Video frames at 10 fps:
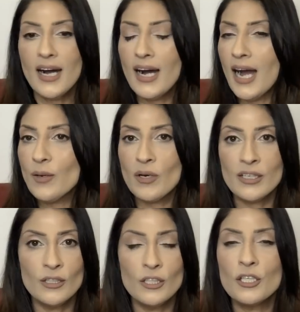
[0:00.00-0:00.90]
I want
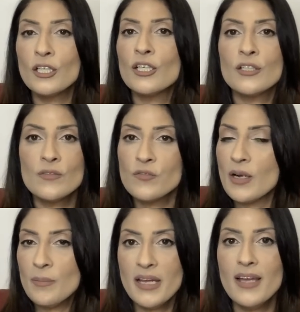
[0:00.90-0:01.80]
to learn
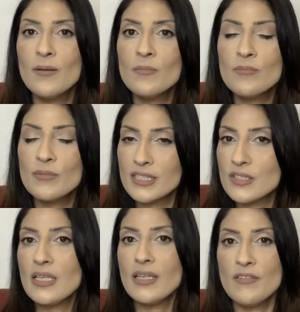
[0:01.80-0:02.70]
from him
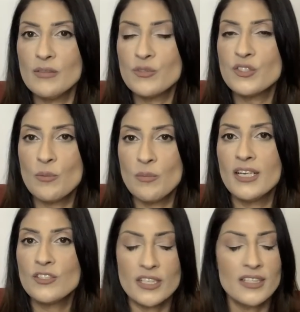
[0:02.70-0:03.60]
because I love him so
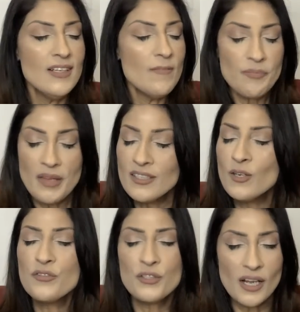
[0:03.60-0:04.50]
much. And I
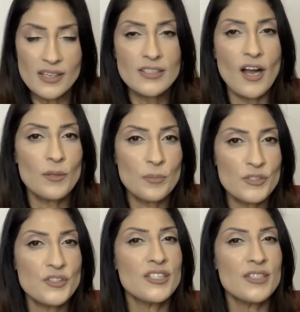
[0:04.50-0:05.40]
know if you're not a dog
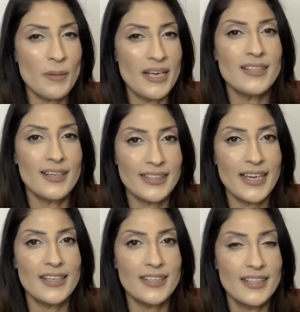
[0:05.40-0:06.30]
person, you might not
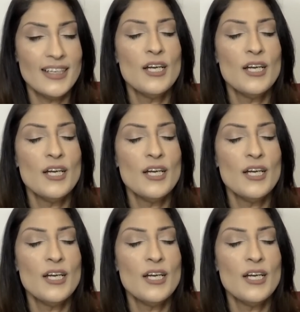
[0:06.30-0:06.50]
get it.